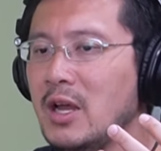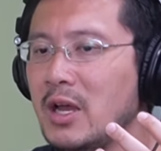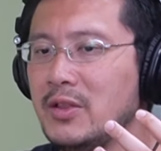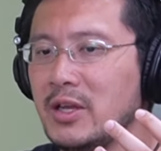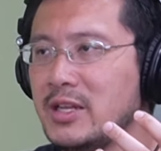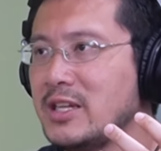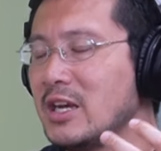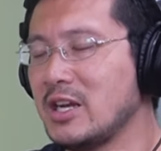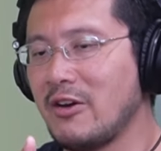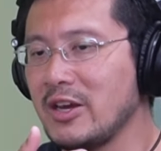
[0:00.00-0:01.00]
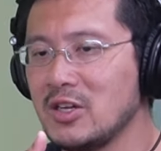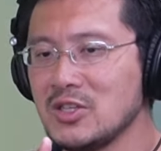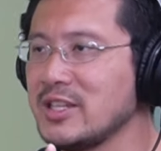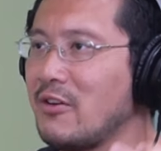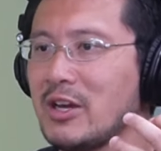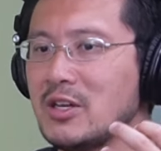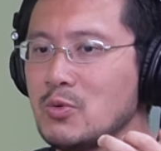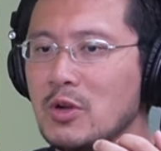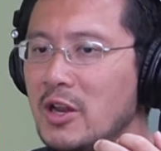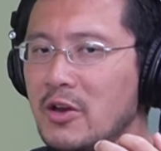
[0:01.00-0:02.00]
the, the, directors and directors will
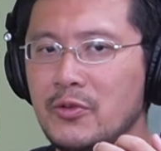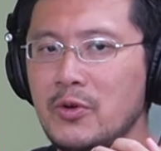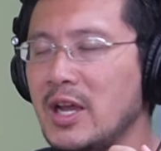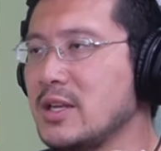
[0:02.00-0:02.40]
clear it through like the